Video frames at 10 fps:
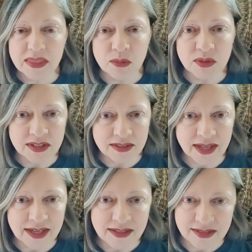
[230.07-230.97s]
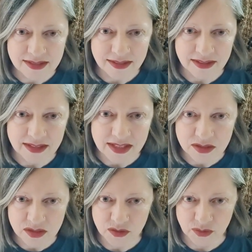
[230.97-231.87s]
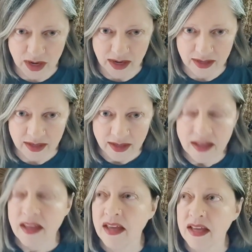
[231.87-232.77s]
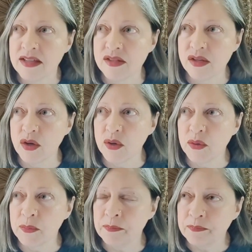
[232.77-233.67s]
where the light is the least strong. And so,